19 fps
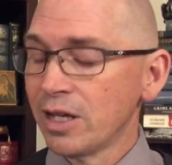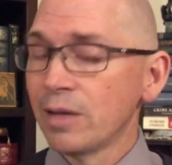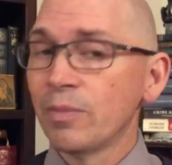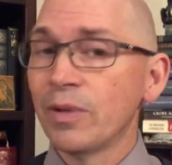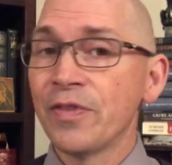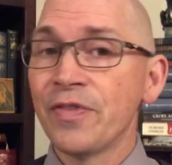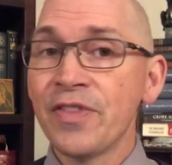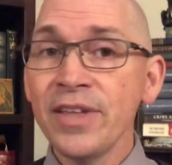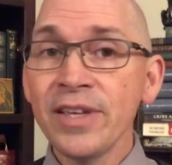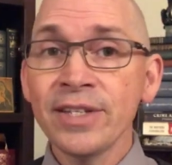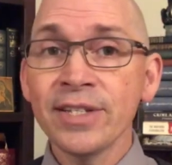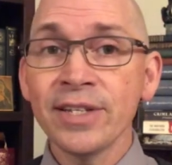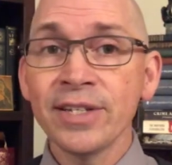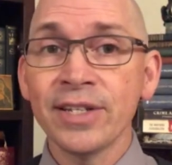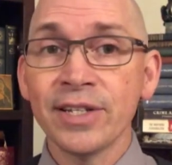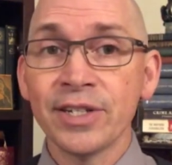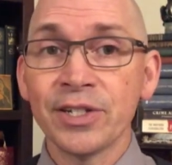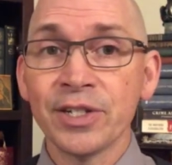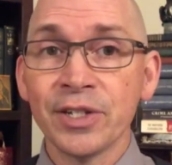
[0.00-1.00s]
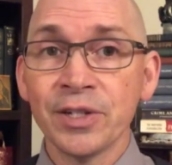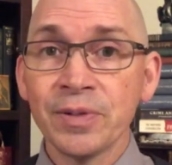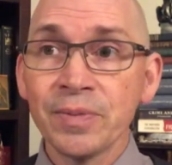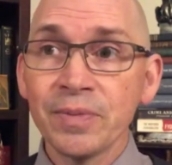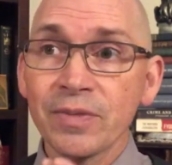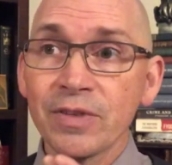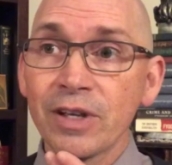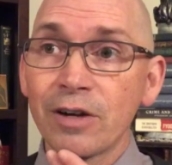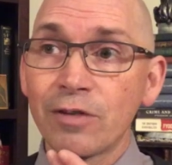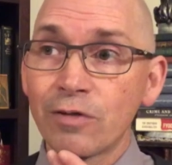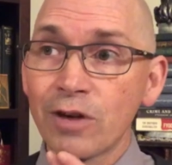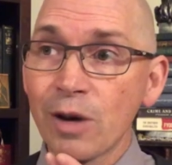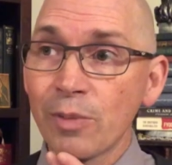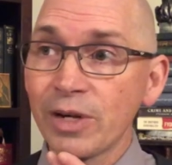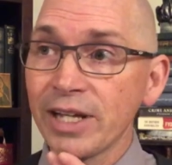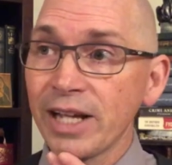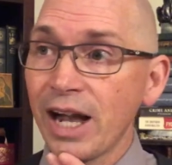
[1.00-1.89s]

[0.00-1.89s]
But this edition of Robert E.